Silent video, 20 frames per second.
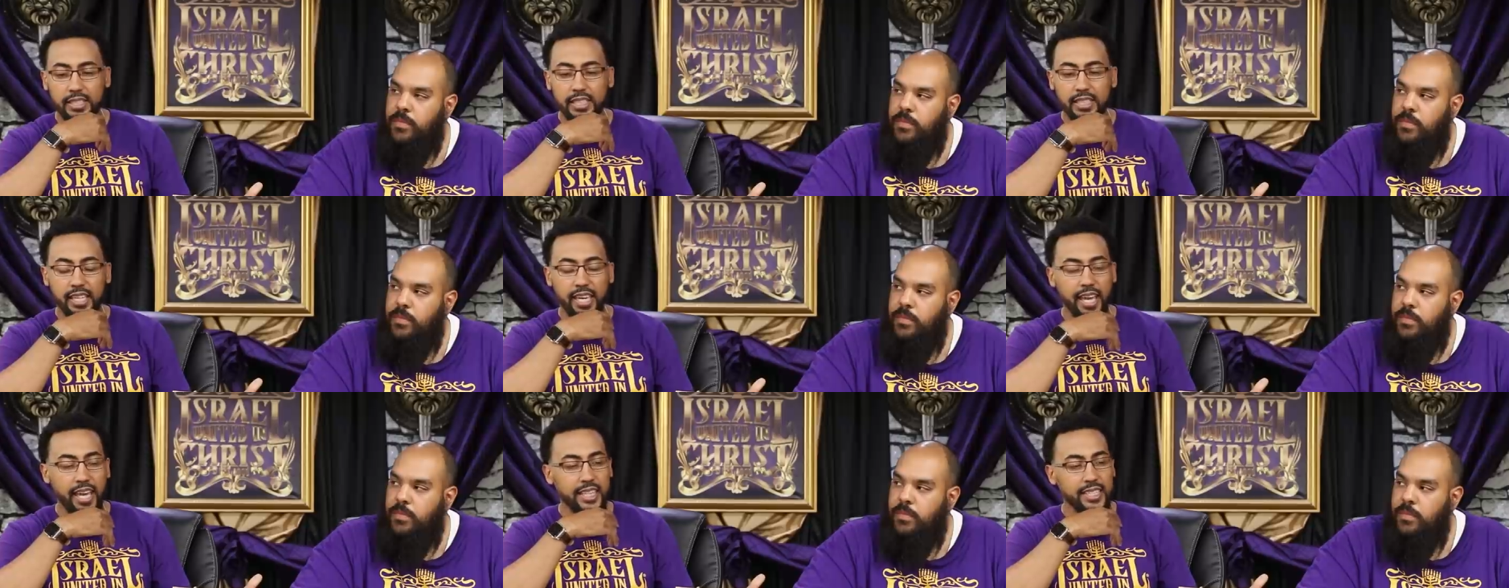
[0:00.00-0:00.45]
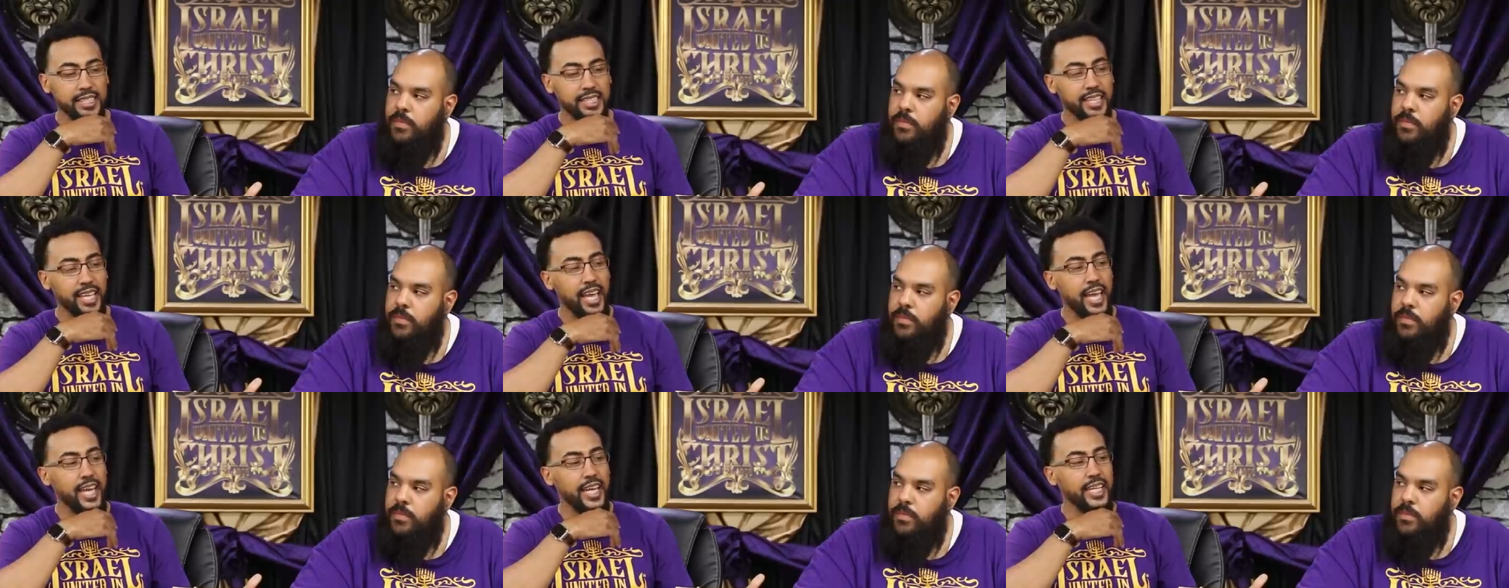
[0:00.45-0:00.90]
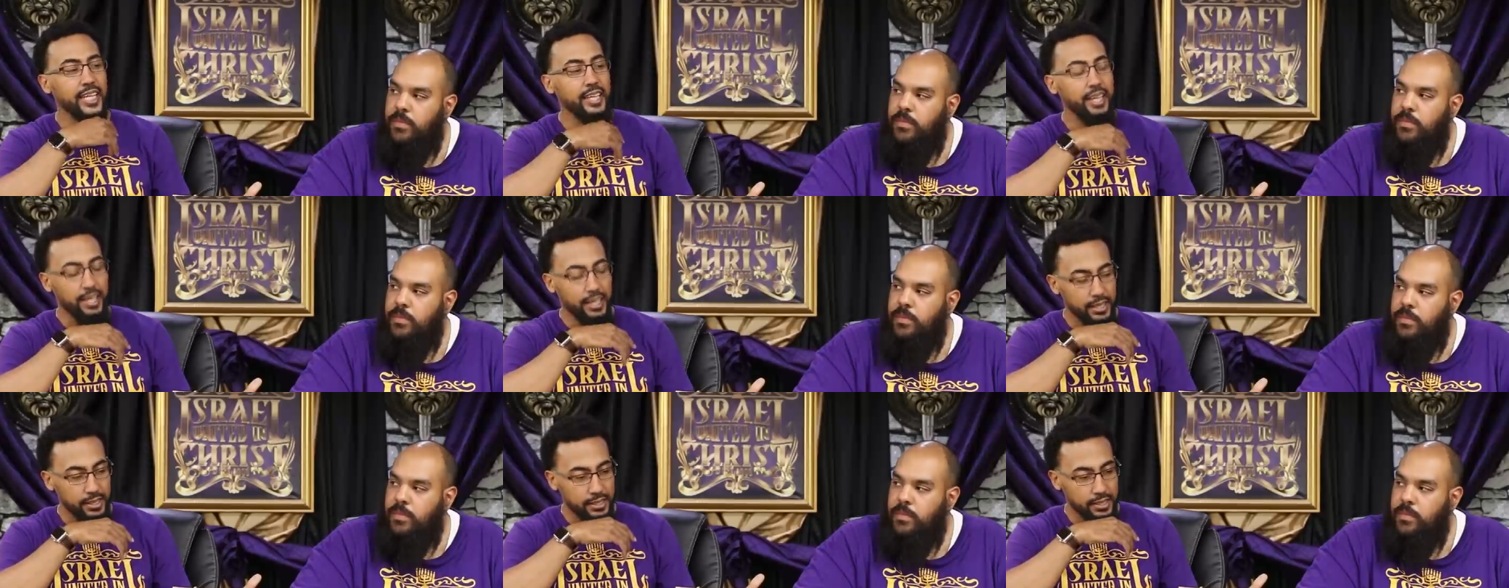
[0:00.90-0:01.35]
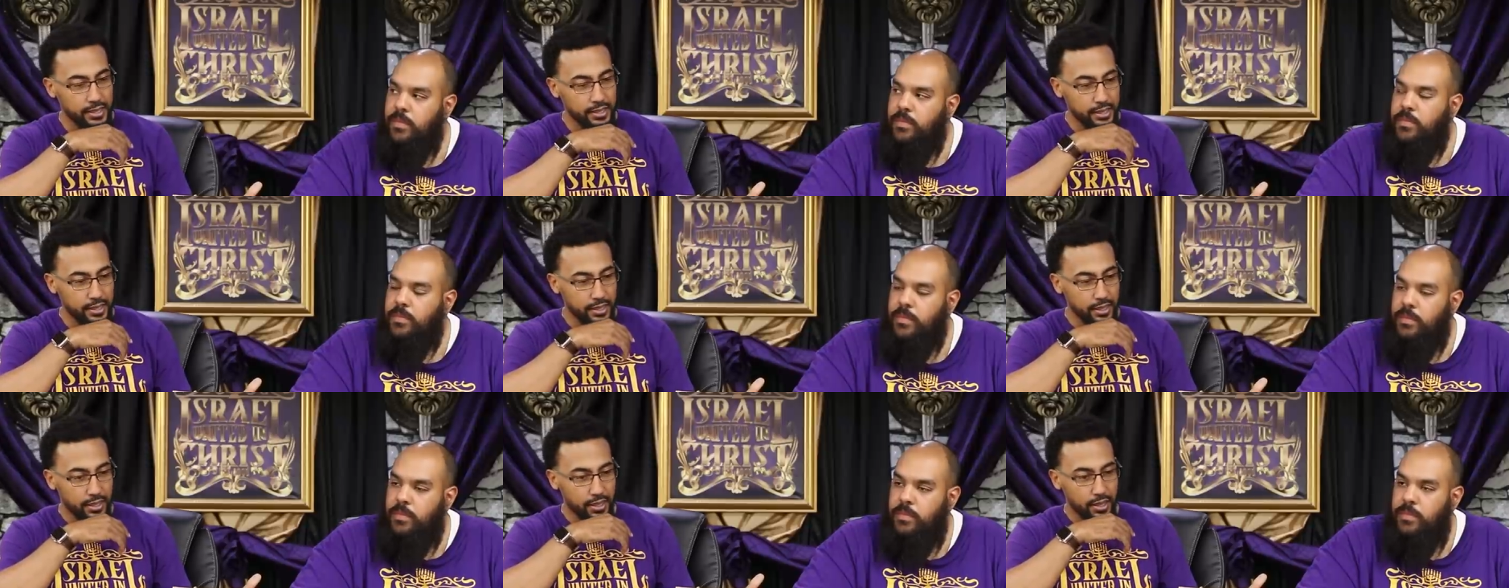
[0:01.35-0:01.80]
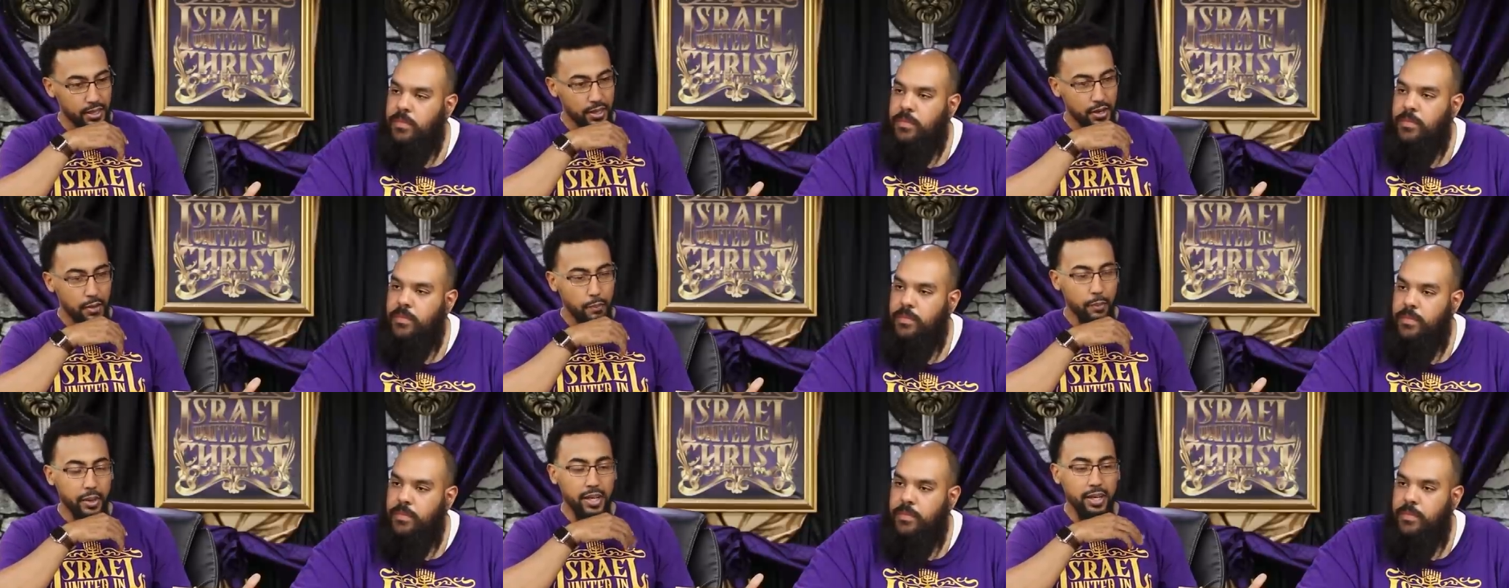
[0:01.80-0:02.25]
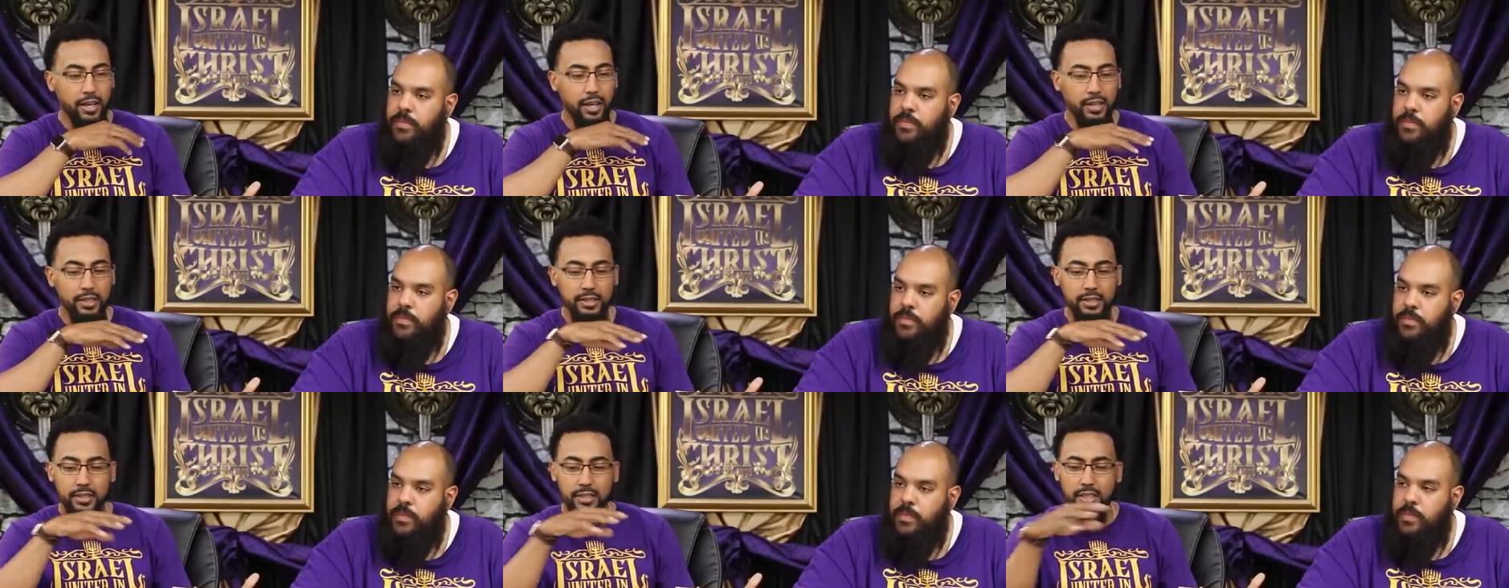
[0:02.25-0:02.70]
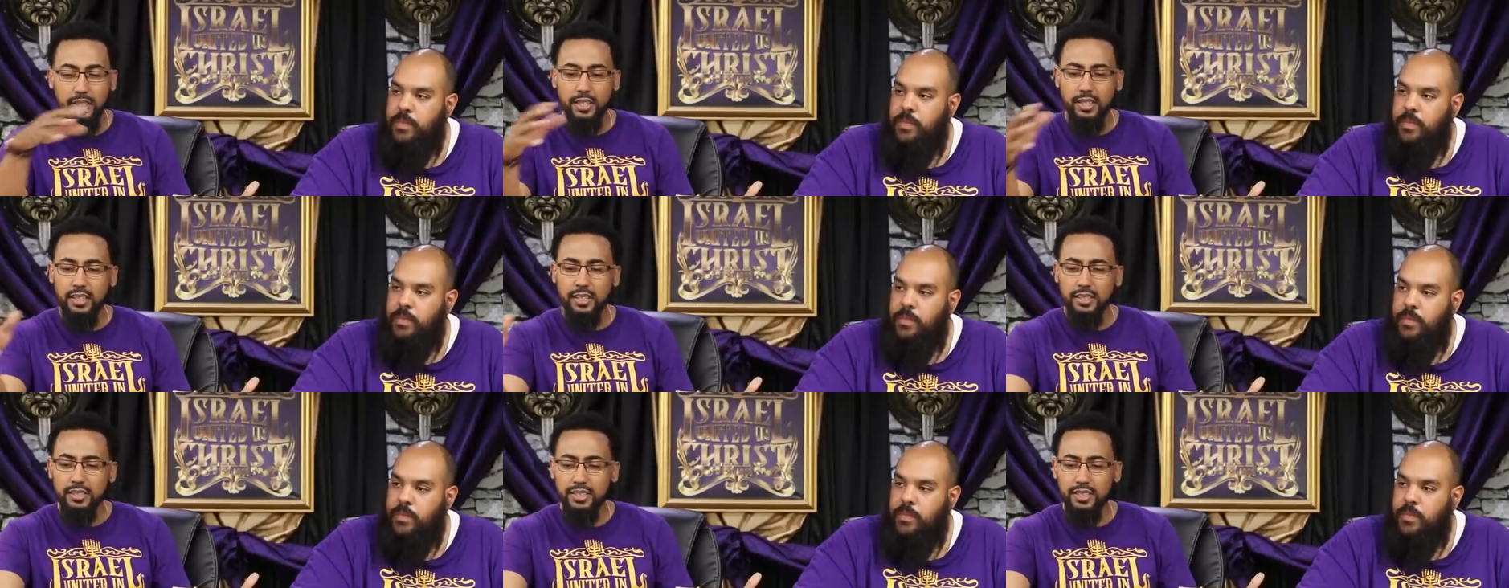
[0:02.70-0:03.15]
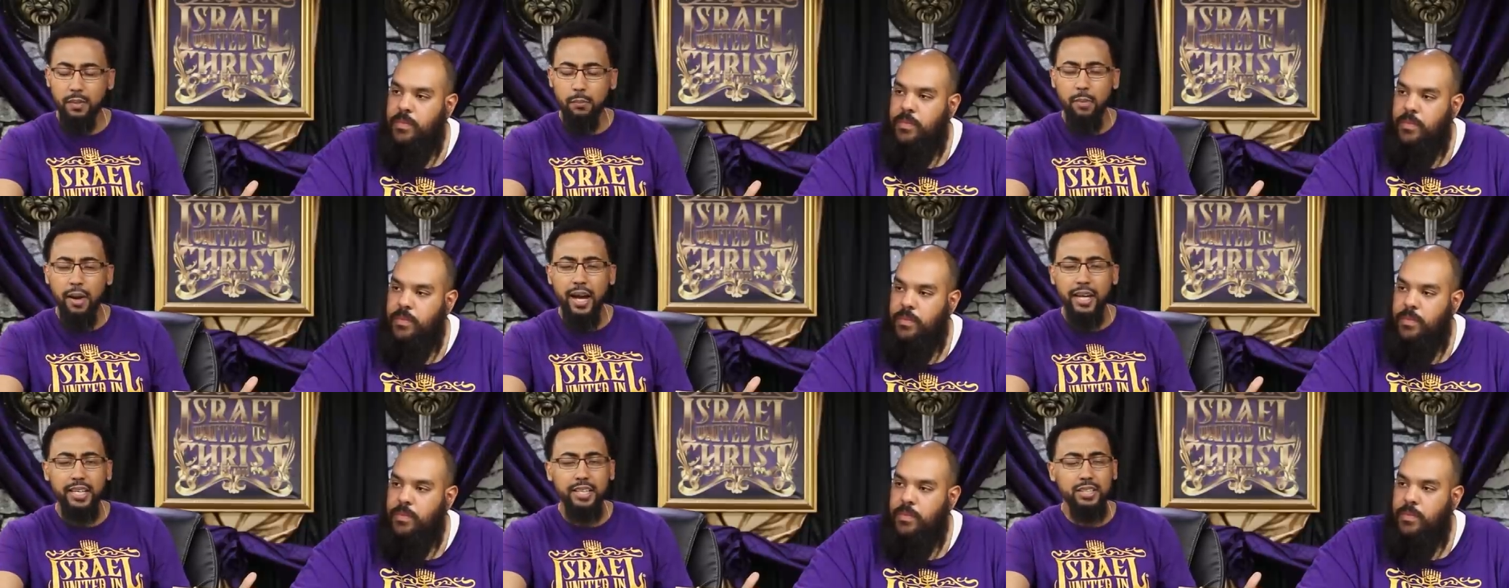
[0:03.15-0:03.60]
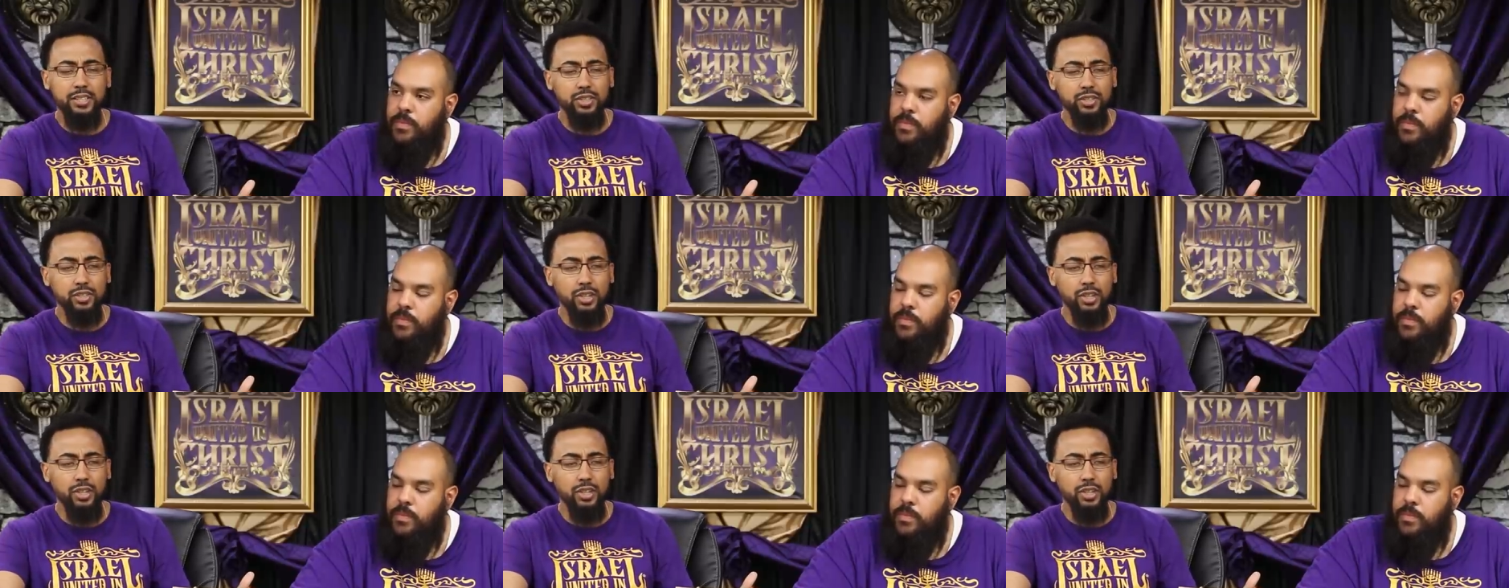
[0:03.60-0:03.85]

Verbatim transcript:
Speaker 1: she can't stand niggers mm-hmm. because somebody